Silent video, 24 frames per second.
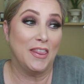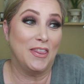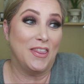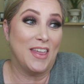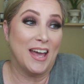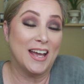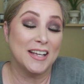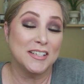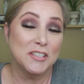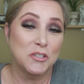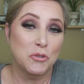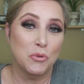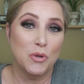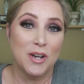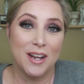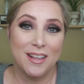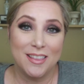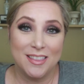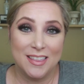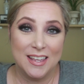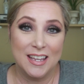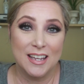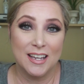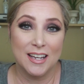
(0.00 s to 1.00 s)
That's what
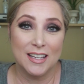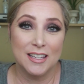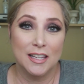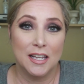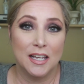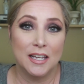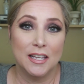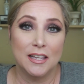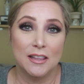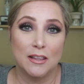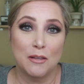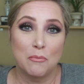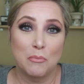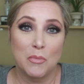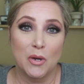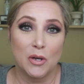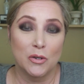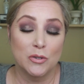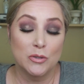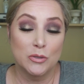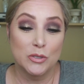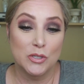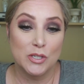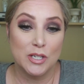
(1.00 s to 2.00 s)
I think I like the
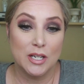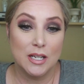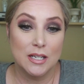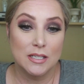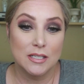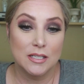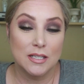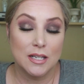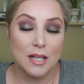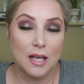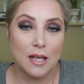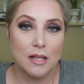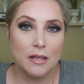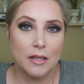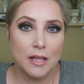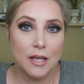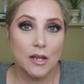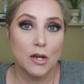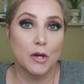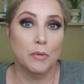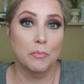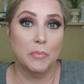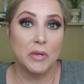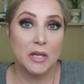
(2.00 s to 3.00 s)
most is that
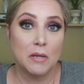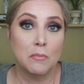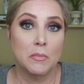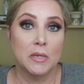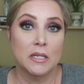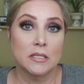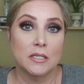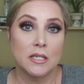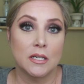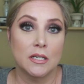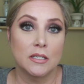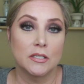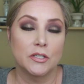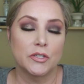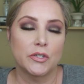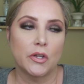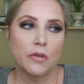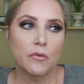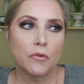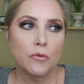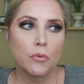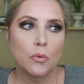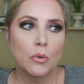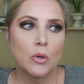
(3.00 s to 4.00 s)
they are pigmented.
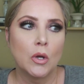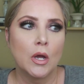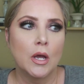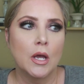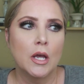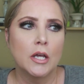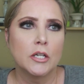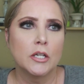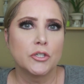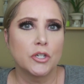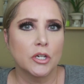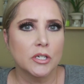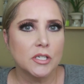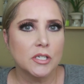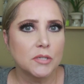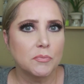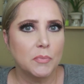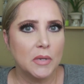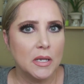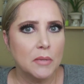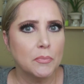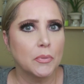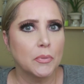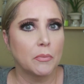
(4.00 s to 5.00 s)
So
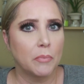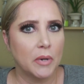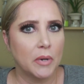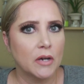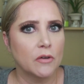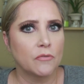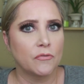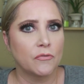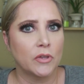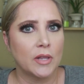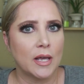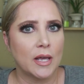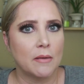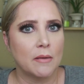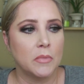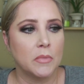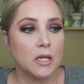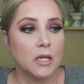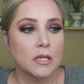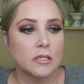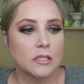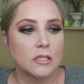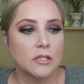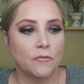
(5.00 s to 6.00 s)
just be prepared for that
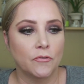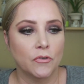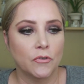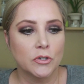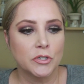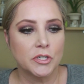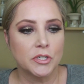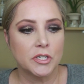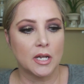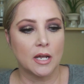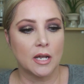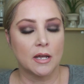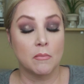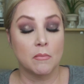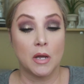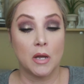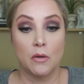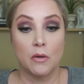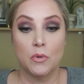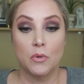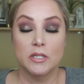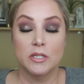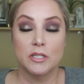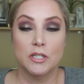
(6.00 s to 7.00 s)
because the first time
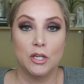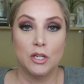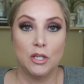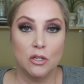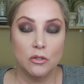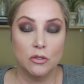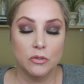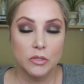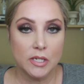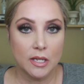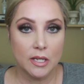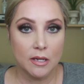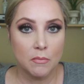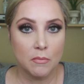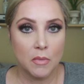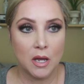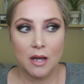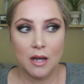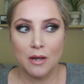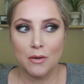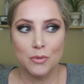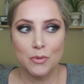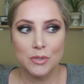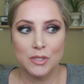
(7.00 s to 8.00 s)
I went to use them,
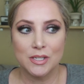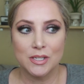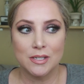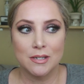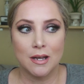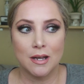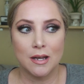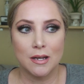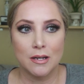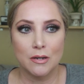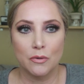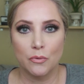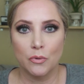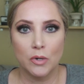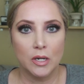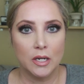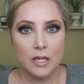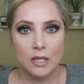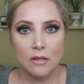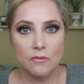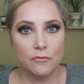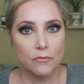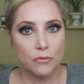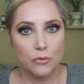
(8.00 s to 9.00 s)
I was not
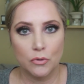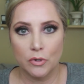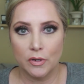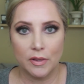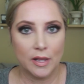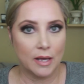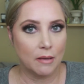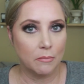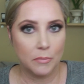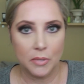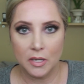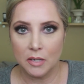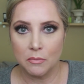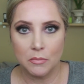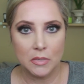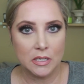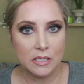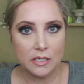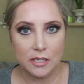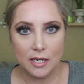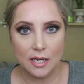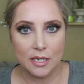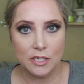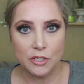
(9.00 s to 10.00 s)
ready for that
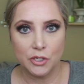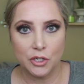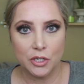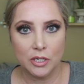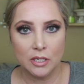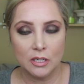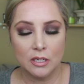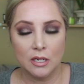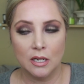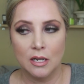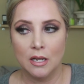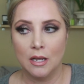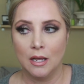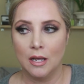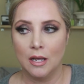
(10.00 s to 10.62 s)
pigmentation.